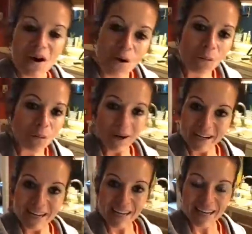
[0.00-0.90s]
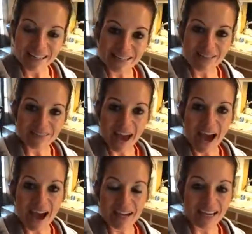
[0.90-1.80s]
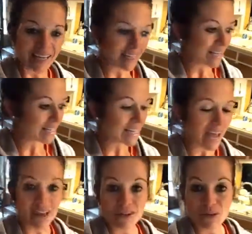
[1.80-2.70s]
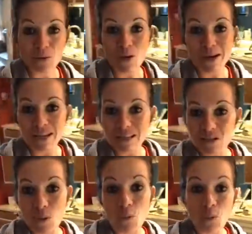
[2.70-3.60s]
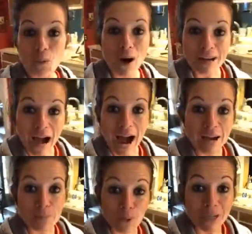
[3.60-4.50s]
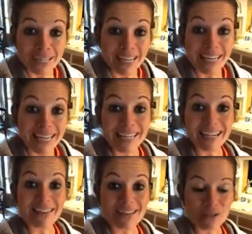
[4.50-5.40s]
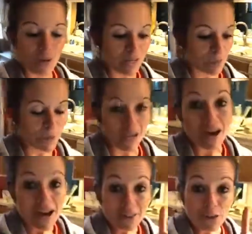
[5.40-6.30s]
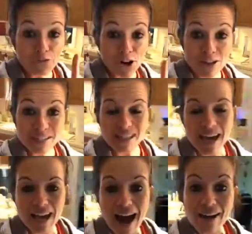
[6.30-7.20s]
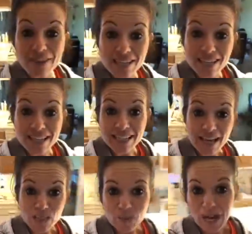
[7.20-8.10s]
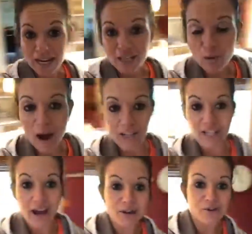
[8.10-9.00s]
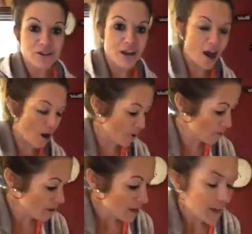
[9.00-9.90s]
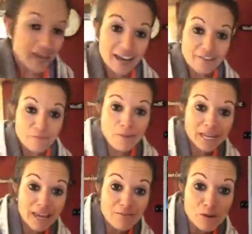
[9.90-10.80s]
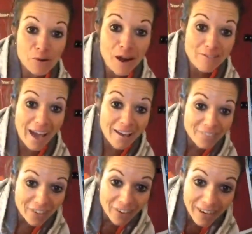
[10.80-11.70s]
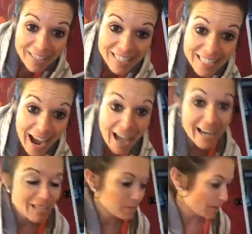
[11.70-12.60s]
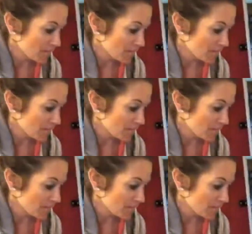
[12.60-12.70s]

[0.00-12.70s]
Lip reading: what it is that it entails and what I am putting in this recipe. The first thing, obviously, is that spaghetti squash. Now, I don't know if many of you have ever done a spaghetti